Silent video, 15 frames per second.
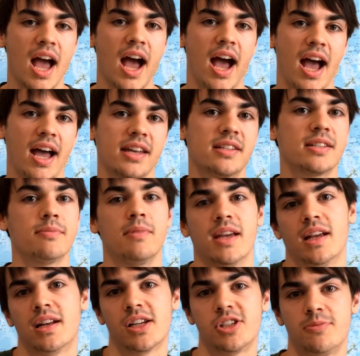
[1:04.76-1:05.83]
had some
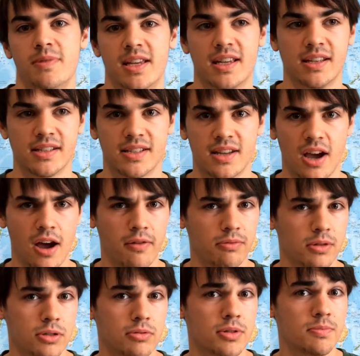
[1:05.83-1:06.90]
English-speaking staff,
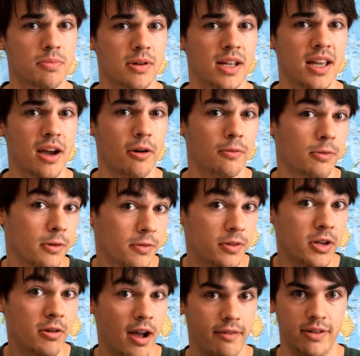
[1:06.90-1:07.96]
which was pretty helpful if
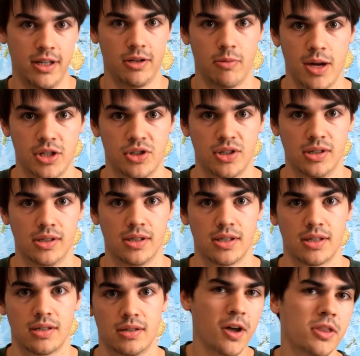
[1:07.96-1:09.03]
you have any
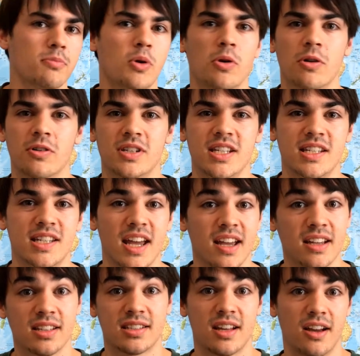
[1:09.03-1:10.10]
questions. Furthermore, on
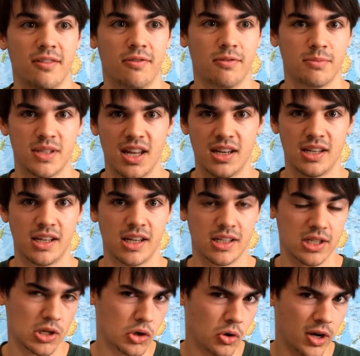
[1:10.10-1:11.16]
DTAC, aside from sending
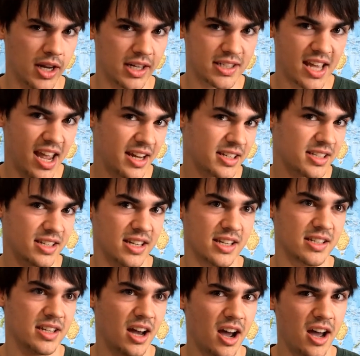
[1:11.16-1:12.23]
us annoying texts
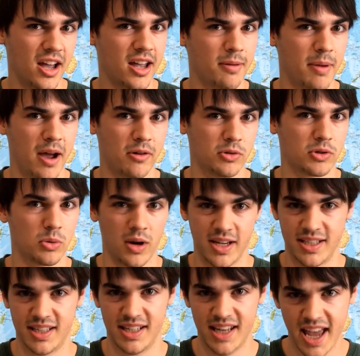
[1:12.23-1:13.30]
in Thai about
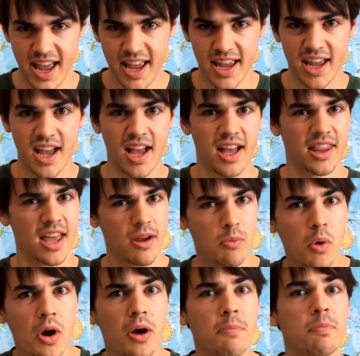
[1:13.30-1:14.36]
twice a day, they
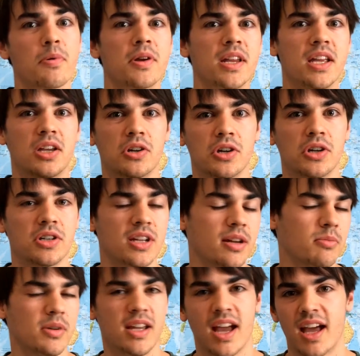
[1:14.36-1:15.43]
were pretty good
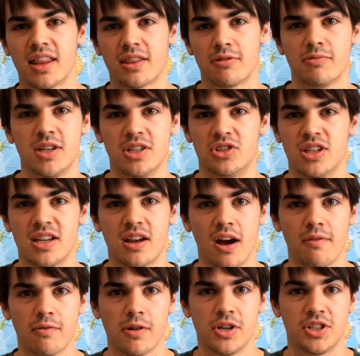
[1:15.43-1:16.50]
and we had 3G
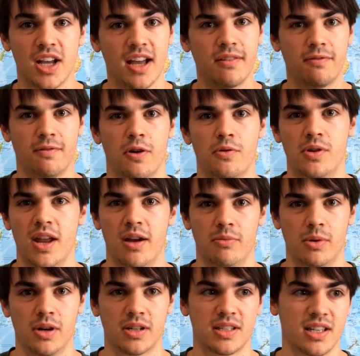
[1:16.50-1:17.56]
coverage and phone
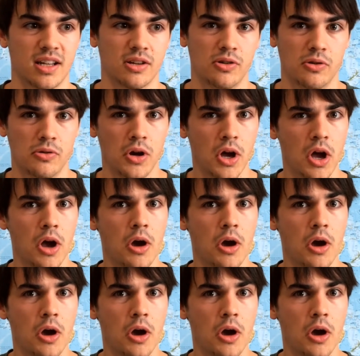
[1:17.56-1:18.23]
network signal